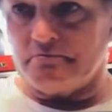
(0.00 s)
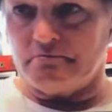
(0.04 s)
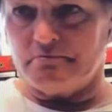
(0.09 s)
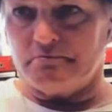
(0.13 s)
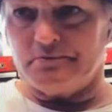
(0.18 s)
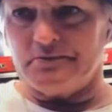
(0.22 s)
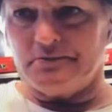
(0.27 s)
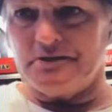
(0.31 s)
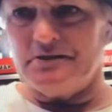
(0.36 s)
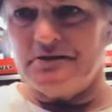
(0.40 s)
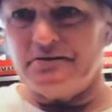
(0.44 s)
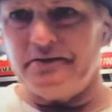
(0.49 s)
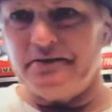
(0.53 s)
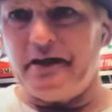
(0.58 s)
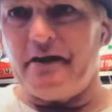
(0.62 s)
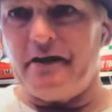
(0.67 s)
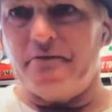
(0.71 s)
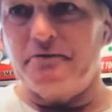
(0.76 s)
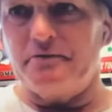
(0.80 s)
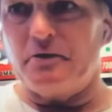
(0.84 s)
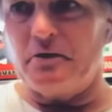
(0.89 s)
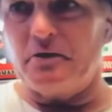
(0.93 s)
Oh yeah,
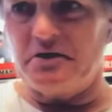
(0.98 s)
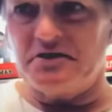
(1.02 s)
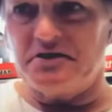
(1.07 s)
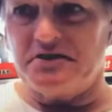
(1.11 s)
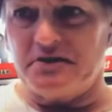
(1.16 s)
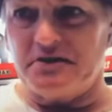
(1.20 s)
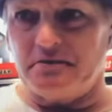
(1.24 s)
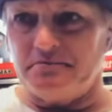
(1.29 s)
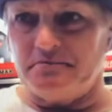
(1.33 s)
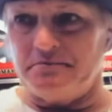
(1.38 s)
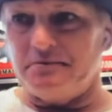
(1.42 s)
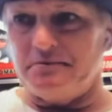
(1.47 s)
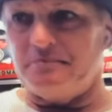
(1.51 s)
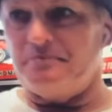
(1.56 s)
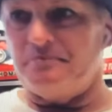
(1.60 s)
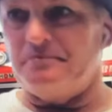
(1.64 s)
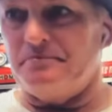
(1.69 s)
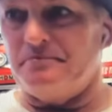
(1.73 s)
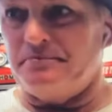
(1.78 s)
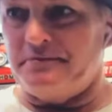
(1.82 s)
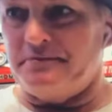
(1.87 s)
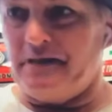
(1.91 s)
of course.
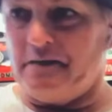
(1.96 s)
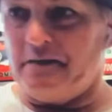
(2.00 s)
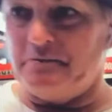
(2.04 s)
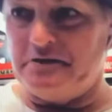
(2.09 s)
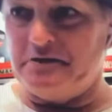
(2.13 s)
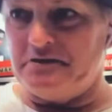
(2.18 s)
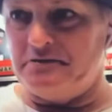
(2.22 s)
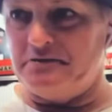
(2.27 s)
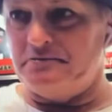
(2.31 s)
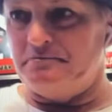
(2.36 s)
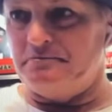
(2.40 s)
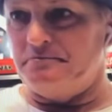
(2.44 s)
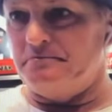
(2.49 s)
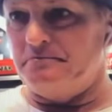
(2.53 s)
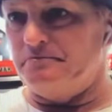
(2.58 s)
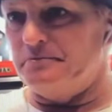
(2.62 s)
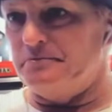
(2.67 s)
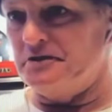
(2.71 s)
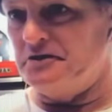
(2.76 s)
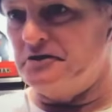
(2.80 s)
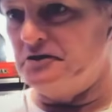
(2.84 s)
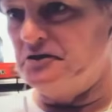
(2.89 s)
We
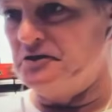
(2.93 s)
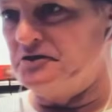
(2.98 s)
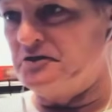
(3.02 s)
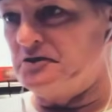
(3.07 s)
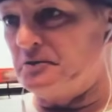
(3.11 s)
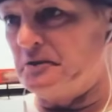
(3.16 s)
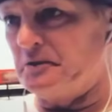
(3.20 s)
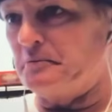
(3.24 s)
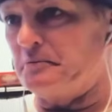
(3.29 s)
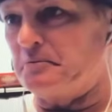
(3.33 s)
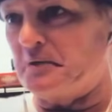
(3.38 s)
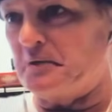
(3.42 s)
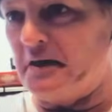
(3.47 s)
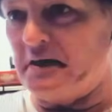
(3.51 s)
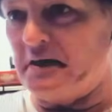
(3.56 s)
would use the rear brake,